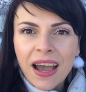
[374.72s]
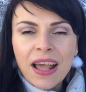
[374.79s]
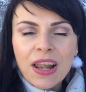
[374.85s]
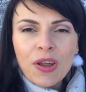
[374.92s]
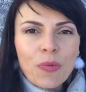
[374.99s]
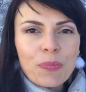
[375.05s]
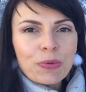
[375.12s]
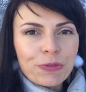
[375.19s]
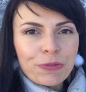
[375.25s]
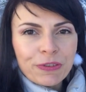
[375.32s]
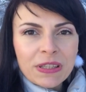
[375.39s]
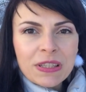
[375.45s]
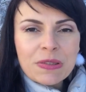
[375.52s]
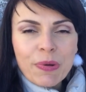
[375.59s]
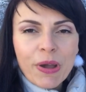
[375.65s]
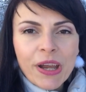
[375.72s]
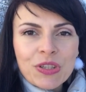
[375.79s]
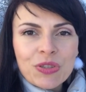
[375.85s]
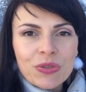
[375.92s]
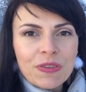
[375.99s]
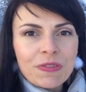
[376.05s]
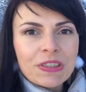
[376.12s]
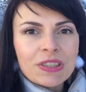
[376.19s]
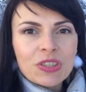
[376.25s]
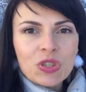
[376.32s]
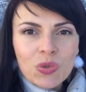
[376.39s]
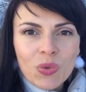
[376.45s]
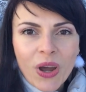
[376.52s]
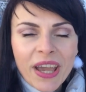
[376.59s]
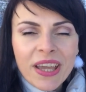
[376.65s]
I hope you'll feel inspired to give it a
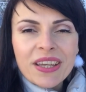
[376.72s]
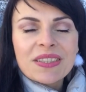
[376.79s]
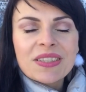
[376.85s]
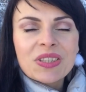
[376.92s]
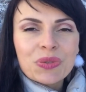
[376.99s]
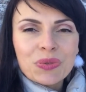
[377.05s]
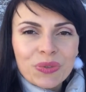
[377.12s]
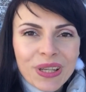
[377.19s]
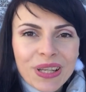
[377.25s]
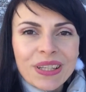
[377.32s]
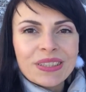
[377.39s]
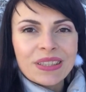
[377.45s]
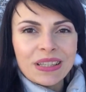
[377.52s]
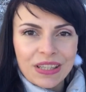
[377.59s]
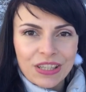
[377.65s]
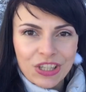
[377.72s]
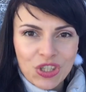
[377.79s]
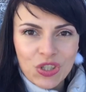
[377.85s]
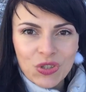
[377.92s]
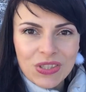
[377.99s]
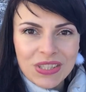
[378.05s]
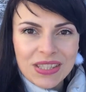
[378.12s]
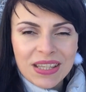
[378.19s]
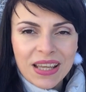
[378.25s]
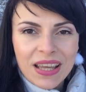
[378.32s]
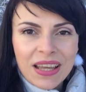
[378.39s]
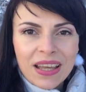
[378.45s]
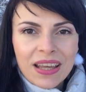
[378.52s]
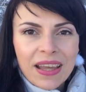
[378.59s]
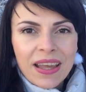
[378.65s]
try, it's really delicious.
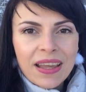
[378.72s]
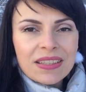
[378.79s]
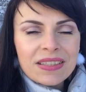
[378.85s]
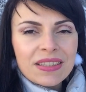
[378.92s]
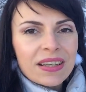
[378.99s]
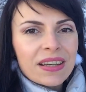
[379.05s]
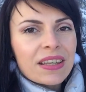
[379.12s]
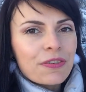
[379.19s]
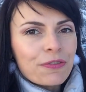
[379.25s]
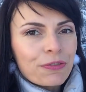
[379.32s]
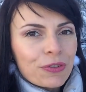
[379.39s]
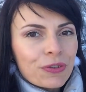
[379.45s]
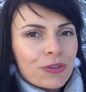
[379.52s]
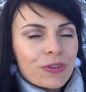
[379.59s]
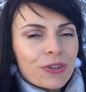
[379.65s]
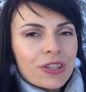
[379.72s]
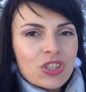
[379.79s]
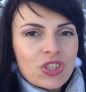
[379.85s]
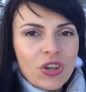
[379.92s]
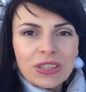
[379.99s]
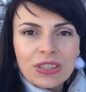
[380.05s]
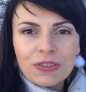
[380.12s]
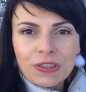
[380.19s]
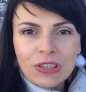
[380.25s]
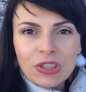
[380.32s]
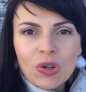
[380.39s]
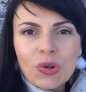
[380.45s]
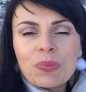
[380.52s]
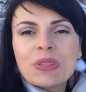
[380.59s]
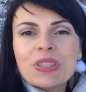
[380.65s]
And uh, if you enjoyed the
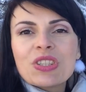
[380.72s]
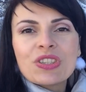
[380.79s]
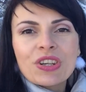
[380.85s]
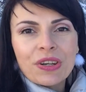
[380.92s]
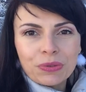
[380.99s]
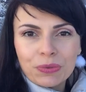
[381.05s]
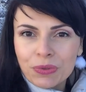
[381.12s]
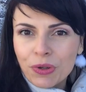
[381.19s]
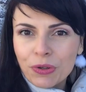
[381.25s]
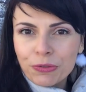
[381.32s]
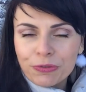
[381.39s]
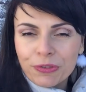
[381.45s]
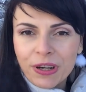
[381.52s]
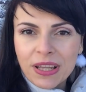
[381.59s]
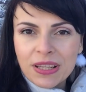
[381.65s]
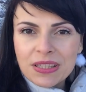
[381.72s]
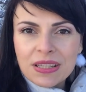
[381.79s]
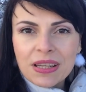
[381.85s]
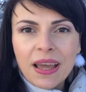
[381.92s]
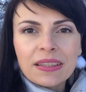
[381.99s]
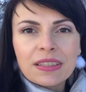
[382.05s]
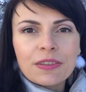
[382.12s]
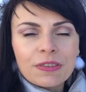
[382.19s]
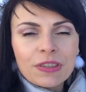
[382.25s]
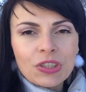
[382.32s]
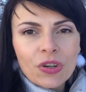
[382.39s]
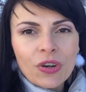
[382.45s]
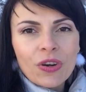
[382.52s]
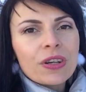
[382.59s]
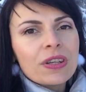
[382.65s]
video, please share it with your friends, like the
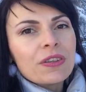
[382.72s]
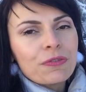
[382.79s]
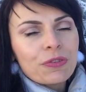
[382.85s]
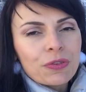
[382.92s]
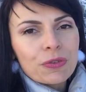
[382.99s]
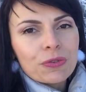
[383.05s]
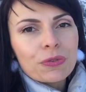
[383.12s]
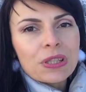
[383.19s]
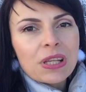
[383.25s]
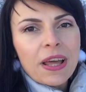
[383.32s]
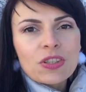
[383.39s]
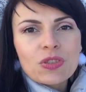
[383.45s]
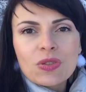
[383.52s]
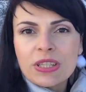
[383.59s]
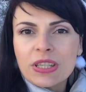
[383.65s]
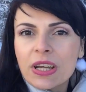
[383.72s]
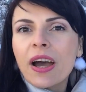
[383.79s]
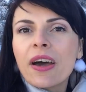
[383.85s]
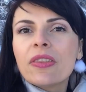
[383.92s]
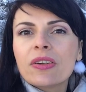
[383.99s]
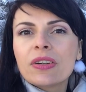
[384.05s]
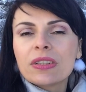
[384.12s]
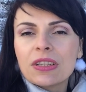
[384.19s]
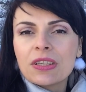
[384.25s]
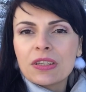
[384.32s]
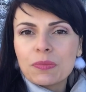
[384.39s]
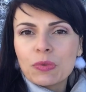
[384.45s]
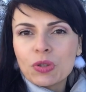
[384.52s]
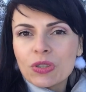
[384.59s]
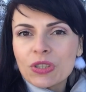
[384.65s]
video if you would like to see other
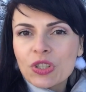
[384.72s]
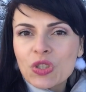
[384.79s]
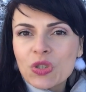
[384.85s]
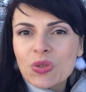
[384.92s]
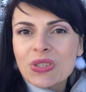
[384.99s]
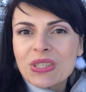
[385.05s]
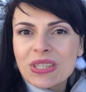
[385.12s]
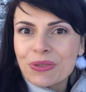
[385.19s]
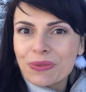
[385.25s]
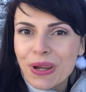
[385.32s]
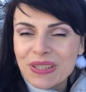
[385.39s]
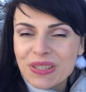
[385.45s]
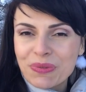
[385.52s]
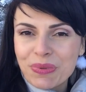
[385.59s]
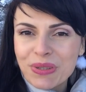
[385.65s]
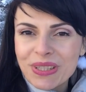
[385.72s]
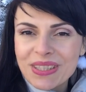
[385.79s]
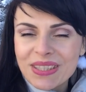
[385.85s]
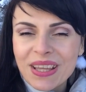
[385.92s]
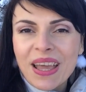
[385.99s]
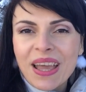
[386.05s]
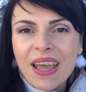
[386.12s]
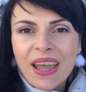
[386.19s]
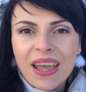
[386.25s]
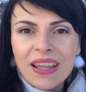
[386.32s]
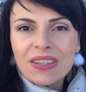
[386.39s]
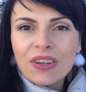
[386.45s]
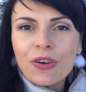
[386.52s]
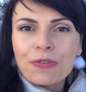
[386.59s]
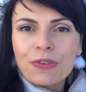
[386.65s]
delicious recipes,
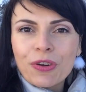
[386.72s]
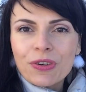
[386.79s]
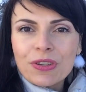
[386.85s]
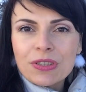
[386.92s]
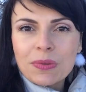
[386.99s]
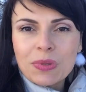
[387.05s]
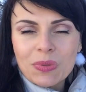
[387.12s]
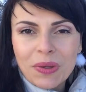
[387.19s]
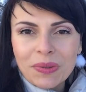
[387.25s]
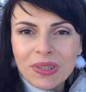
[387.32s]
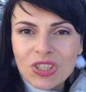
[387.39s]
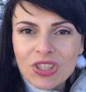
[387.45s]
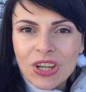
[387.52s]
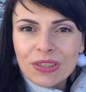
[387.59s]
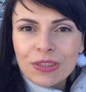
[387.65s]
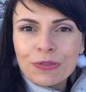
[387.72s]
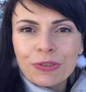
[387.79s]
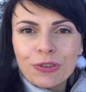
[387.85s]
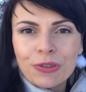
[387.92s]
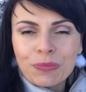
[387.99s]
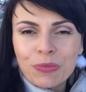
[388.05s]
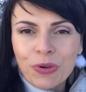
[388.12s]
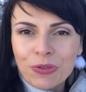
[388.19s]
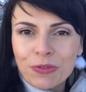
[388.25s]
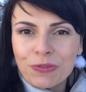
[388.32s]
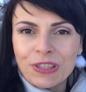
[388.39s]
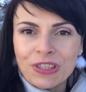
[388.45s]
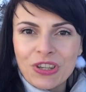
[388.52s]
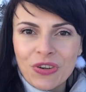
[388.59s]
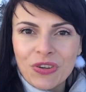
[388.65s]
and of course subscribe the channel for more
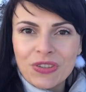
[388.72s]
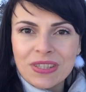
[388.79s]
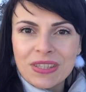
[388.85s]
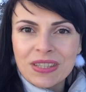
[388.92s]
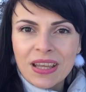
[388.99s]
videos.